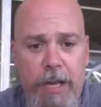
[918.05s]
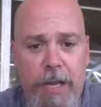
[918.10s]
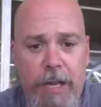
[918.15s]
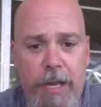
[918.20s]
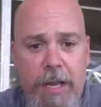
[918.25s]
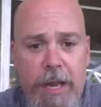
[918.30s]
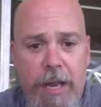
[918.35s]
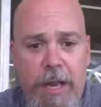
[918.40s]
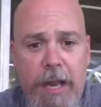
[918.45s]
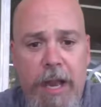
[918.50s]

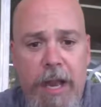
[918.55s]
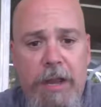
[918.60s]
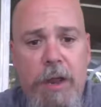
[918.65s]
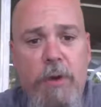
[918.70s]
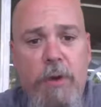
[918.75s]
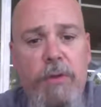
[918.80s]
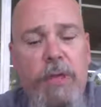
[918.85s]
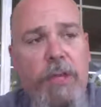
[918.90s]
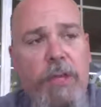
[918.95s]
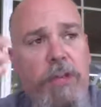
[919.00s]
And, and I
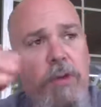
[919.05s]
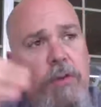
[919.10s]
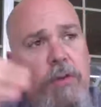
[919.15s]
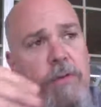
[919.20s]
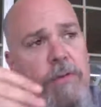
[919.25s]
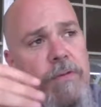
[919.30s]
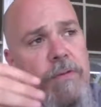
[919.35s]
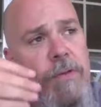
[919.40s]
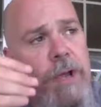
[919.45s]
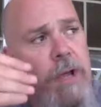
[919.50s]
know that
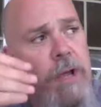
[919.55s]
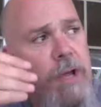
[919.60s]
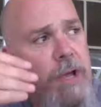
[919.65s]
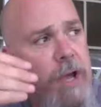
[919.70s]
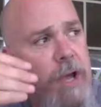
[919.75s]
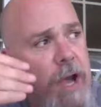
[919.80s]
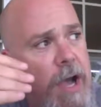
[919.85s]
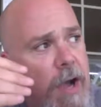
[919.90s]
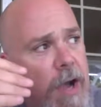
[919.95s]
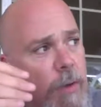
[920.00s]
you've
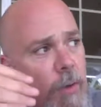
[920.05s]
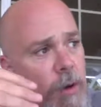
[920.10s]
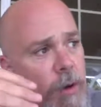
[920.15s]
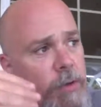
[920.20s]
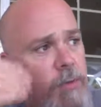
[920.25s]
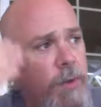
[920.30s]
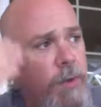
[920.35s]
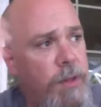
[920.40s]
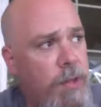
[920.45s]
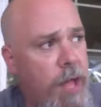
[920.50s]
uh, worked
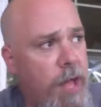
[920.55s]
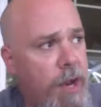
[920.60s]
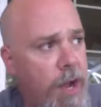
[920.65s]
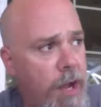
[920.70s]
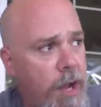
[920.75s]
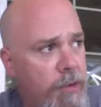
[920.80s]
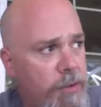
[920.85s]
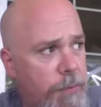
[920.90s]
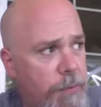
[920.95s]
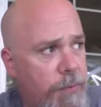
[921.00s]
with a lot of
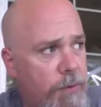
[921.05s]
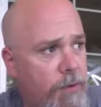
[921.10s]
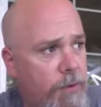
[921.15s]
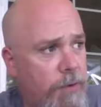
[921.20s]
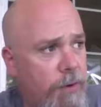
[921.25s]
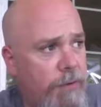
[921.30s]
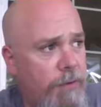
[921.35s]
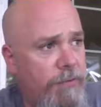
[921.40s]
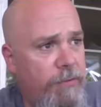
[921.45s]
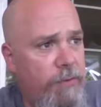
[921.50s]

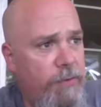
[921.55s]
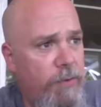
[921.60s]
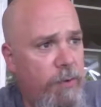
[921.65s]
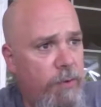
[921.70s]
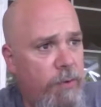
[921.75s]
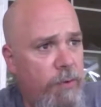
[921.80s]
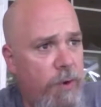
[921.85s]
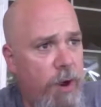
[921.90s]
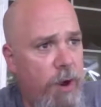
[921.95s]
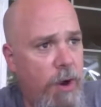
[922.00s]
entrepreneurs
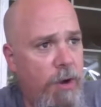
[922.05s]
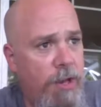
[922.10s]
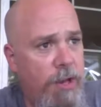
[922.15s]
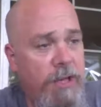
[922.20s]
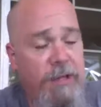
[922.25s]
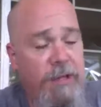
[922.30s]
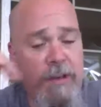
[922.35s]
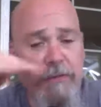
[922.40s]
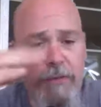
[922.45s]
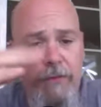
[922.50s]
who are
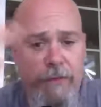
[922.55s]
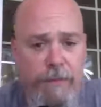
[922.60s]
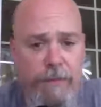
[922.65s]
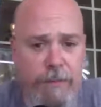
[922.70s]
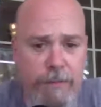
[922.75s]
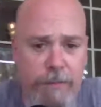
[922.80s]
in different